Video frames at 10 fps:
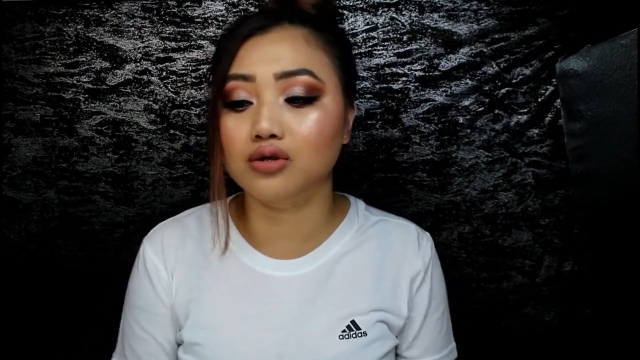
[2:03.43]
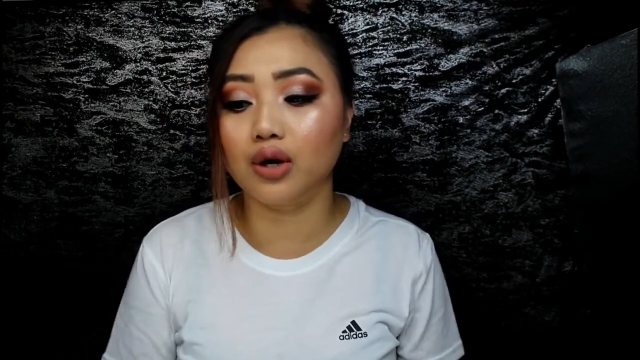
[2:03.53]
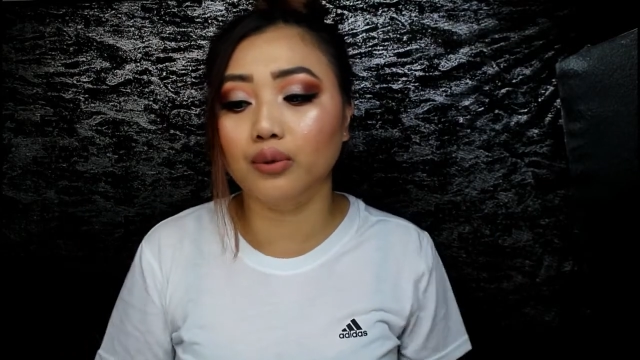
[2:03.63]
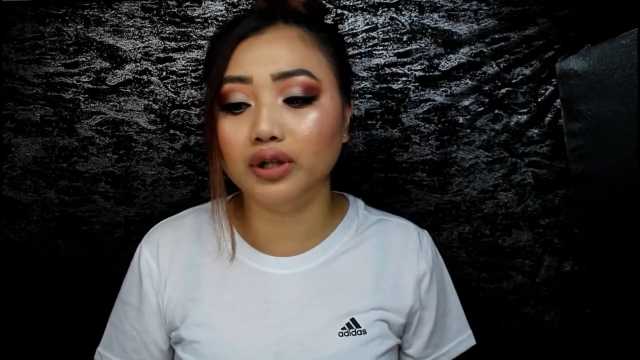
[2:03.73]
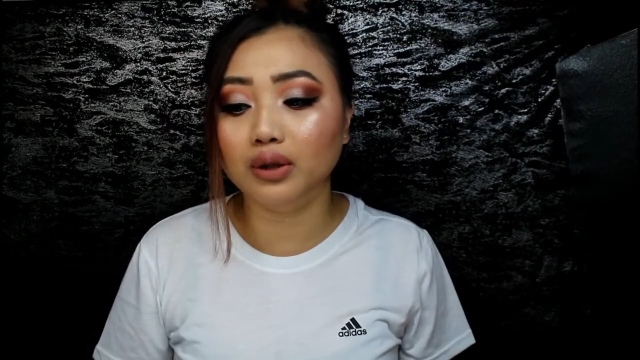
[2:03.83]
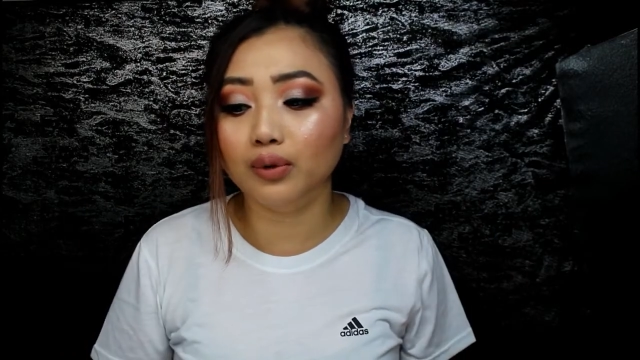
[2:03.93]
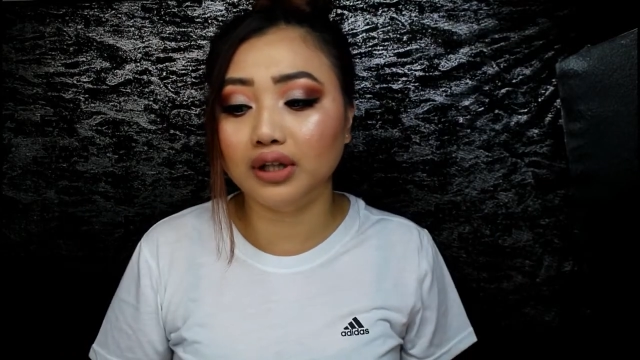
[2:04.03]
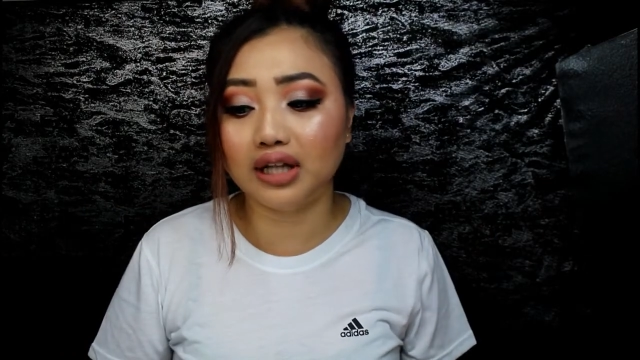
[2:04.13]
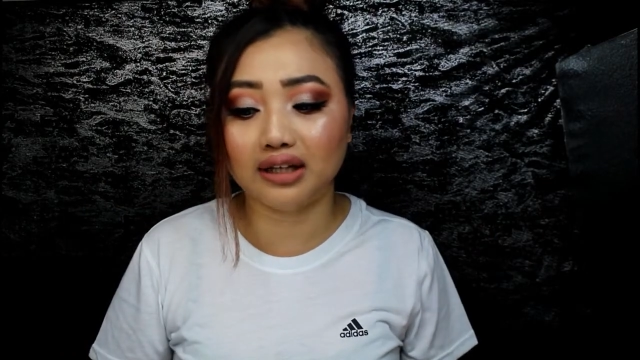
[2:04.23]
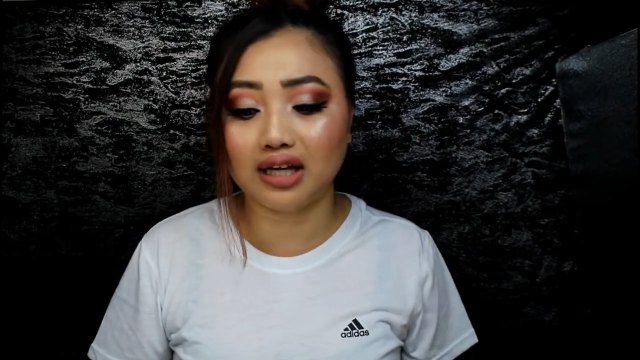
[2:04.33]
So I really
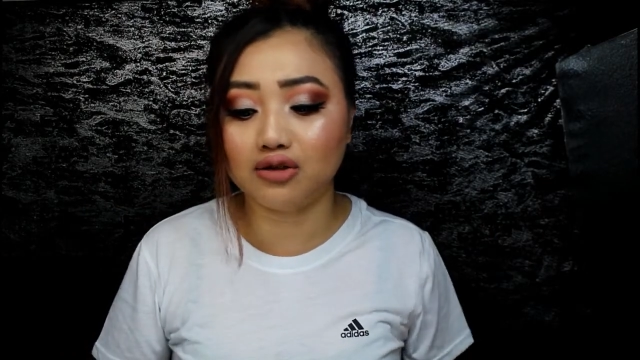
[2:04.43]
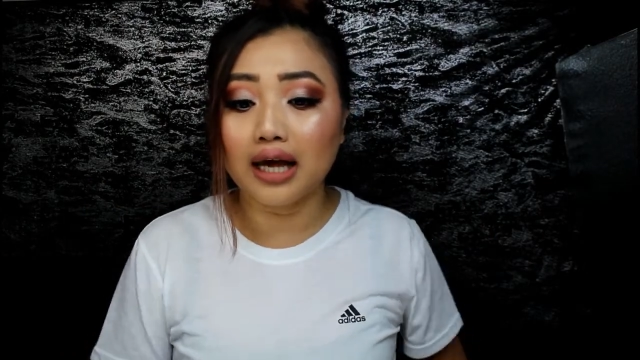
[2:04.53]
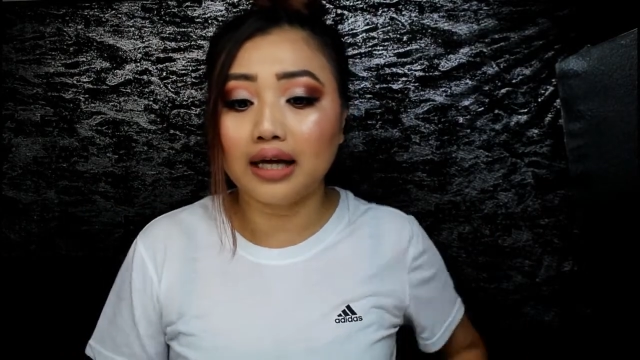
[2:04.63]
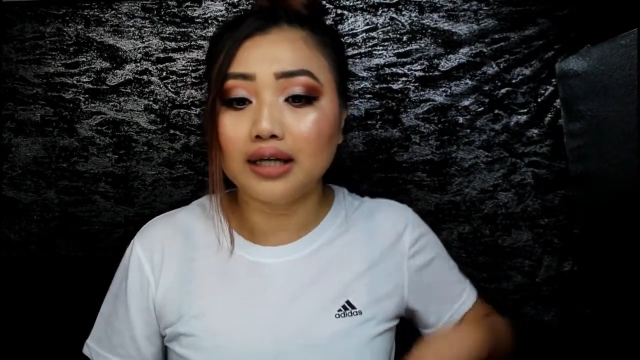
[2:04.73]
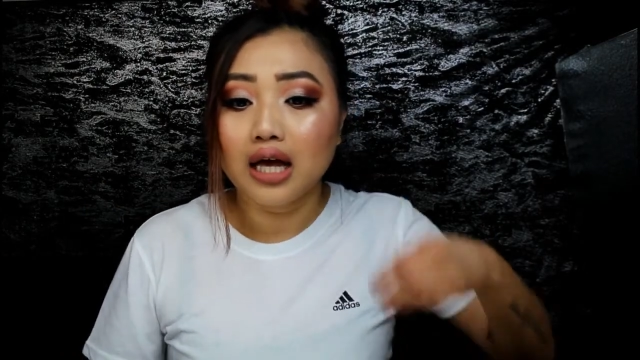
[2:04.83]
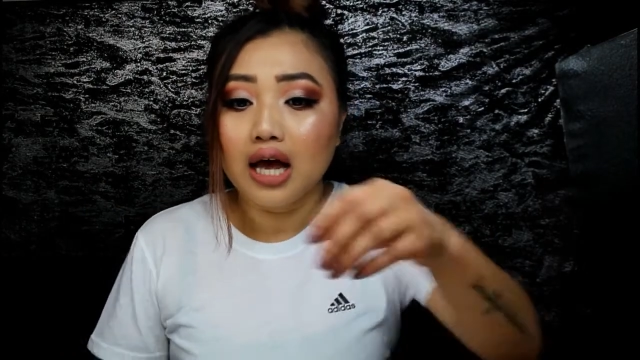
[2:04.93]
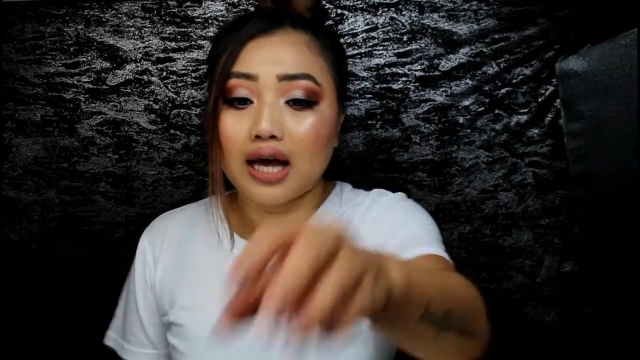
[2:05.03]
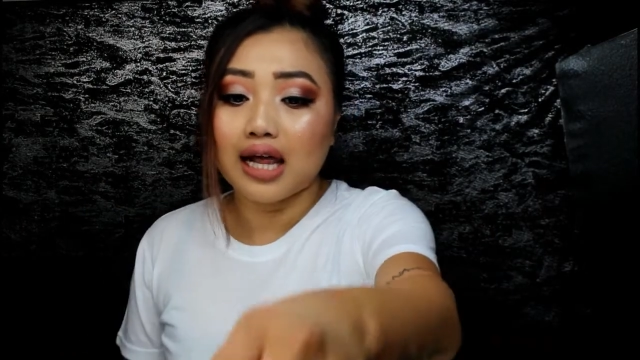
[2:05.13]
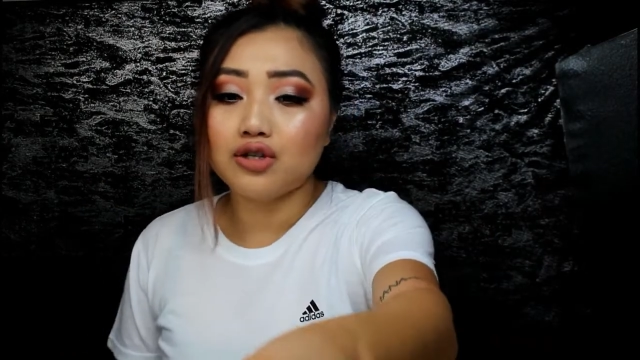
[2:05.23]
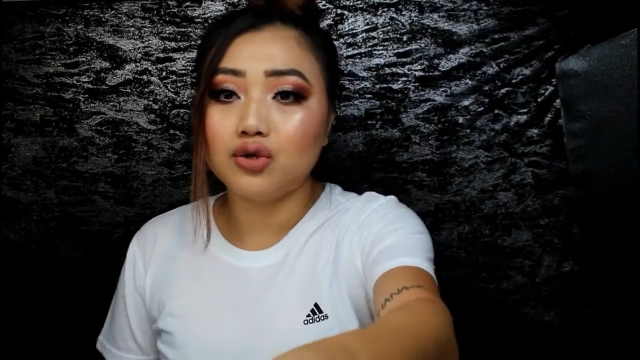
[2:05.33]
really like that, and
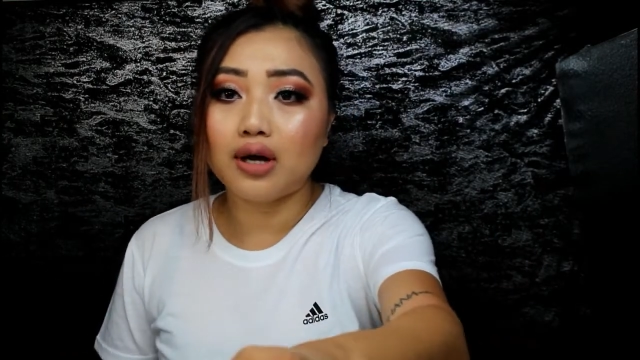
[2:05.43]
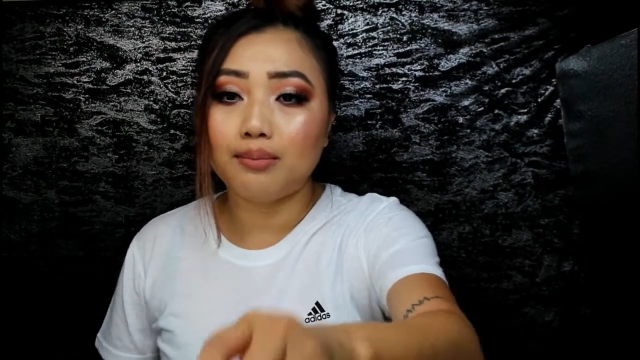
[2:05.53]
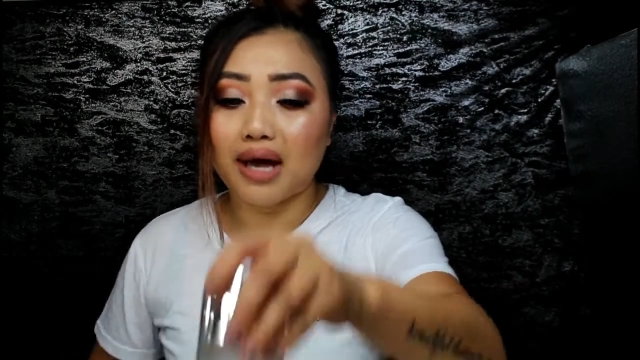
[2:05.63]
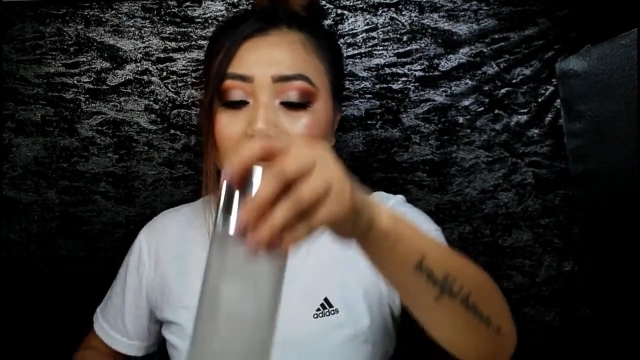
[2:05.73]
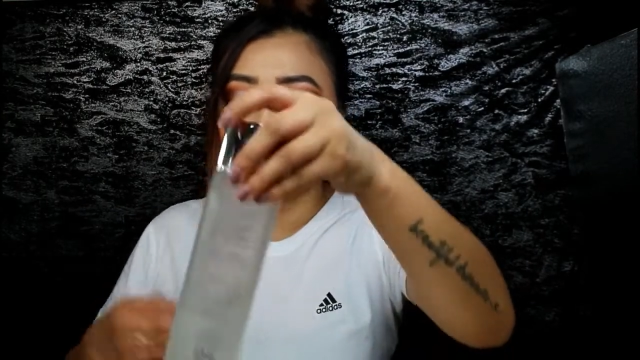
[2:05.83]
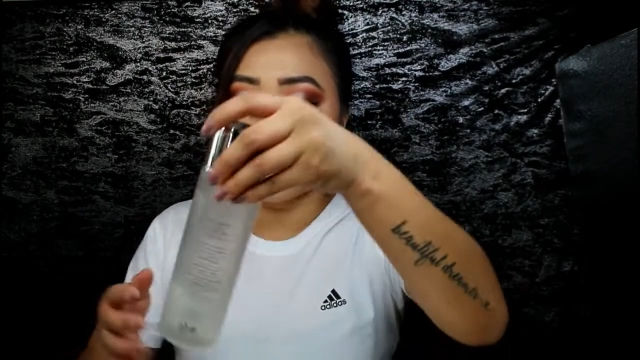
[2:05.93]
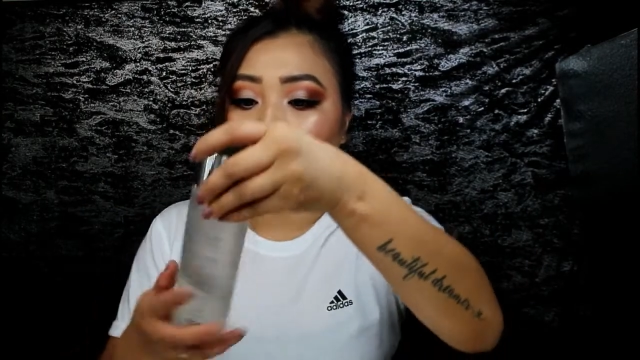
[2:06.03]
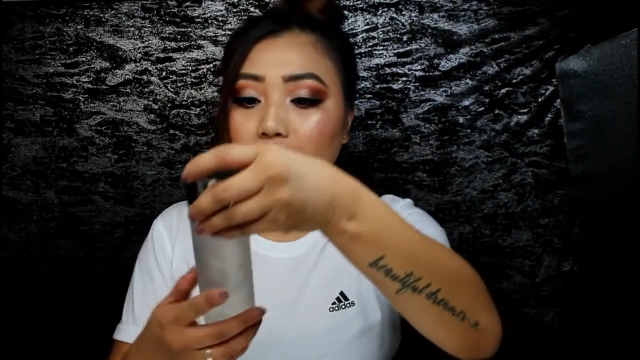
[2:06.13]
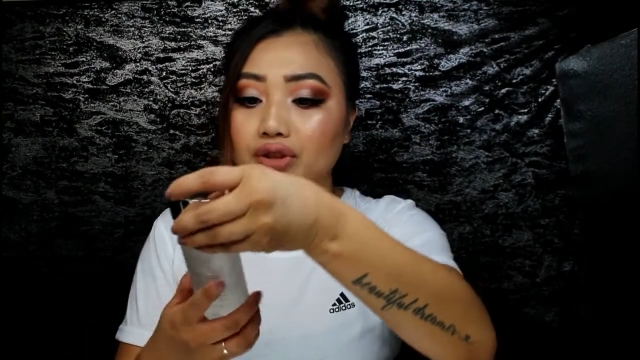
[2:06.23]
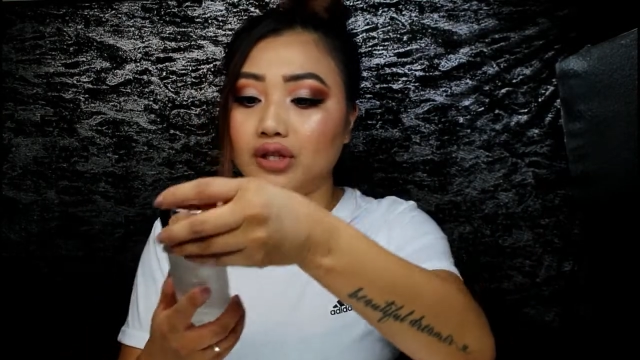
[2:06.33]
I like to combine
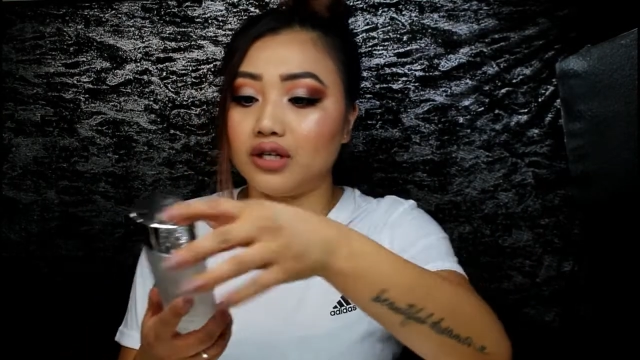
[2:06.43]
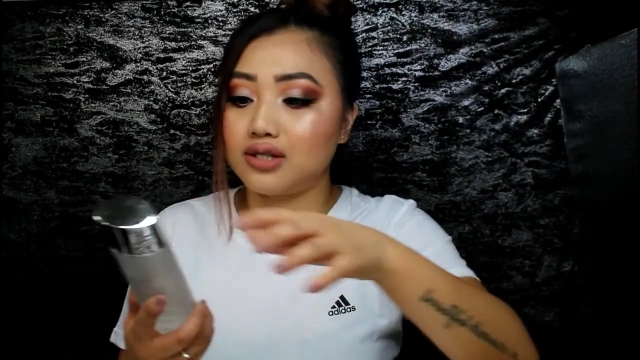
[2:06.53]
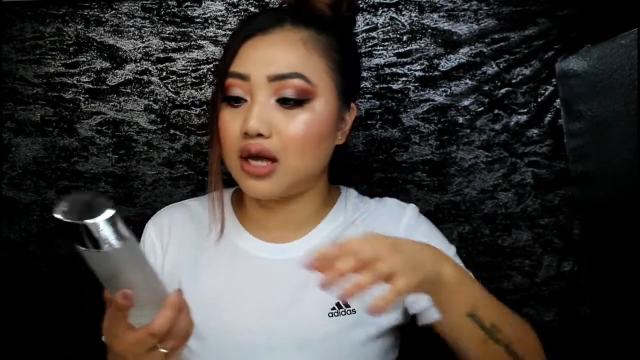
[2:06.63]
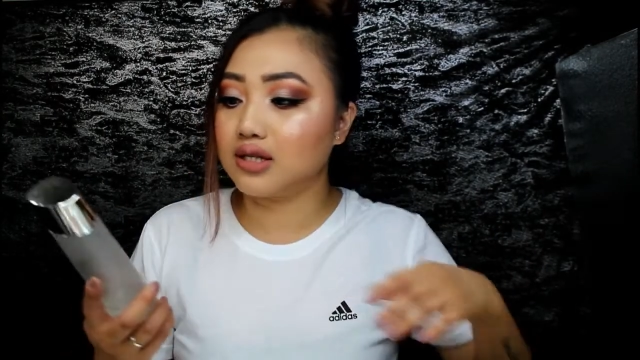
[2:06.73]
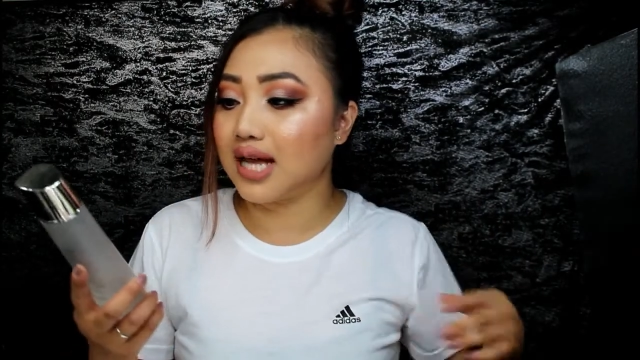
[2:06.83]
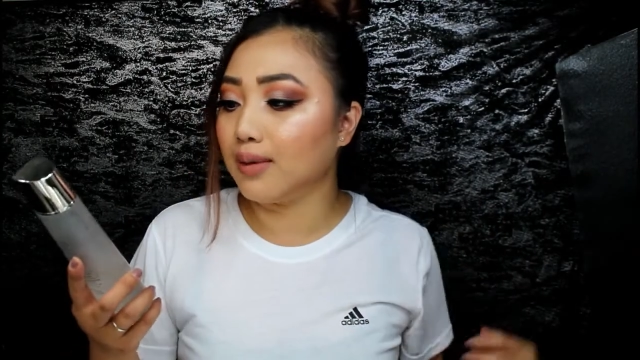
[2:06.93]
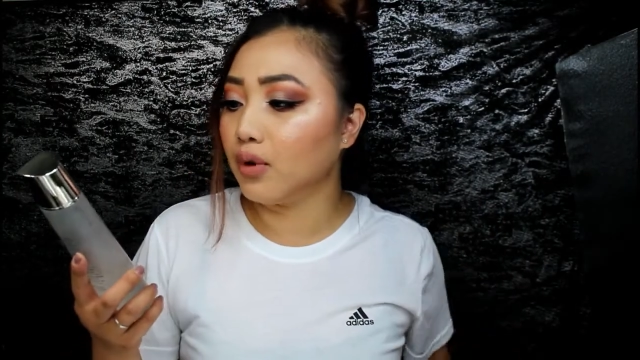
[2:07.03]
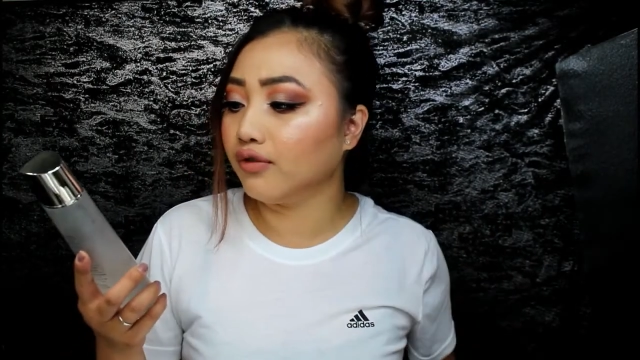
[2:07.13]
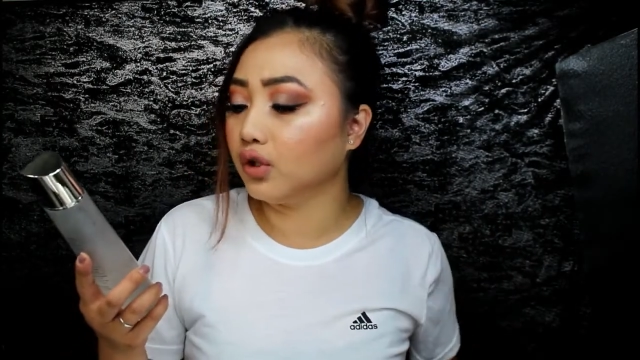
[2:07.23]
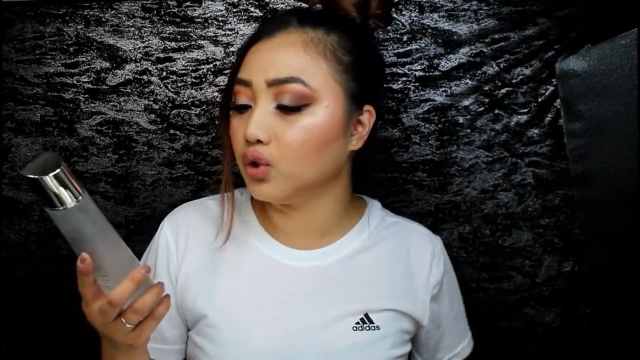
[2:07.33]
that with this Time
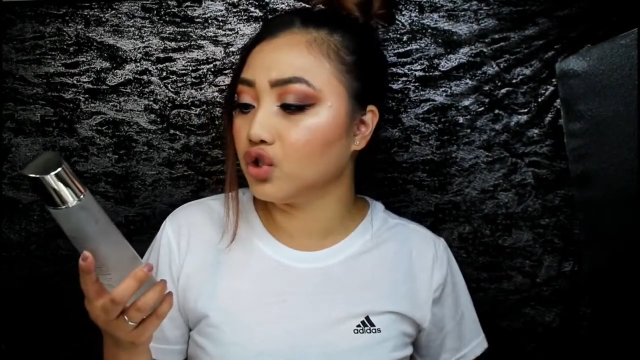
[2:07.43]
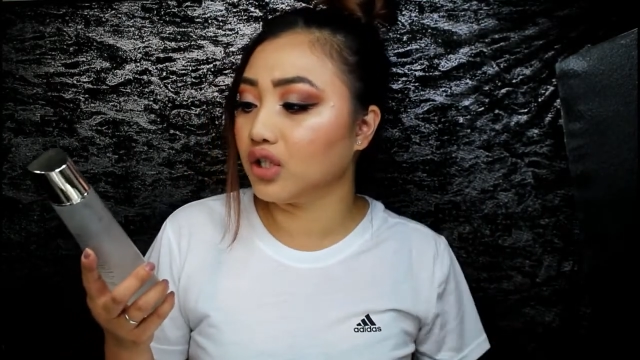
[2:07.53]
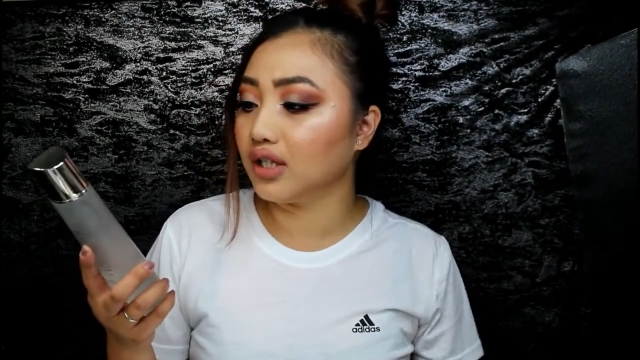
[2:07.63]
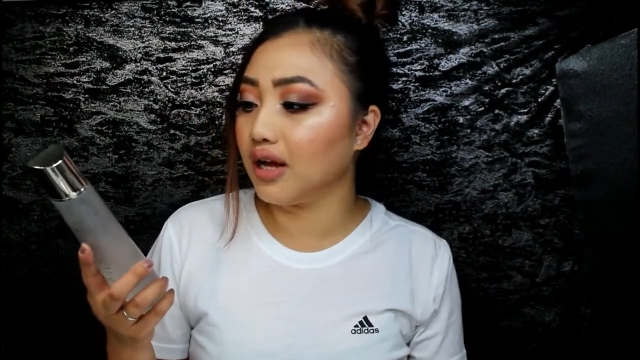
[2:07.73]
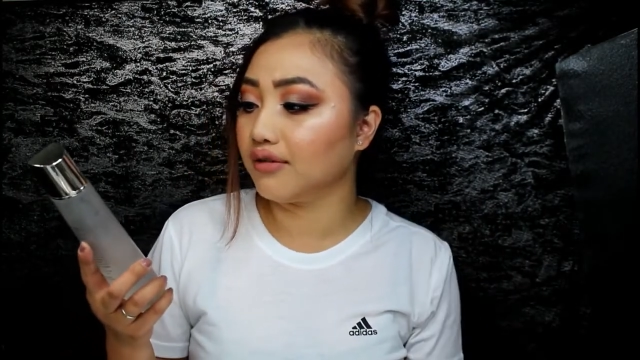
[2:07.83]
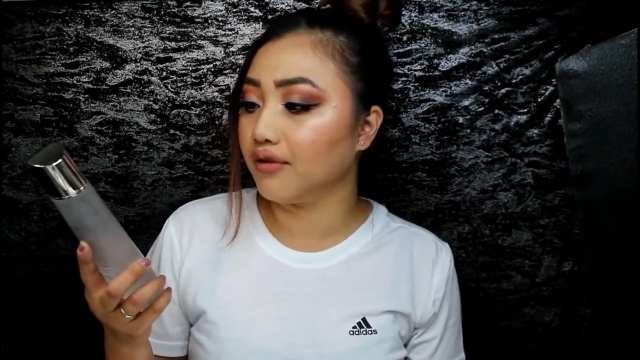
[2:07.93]
Revolution,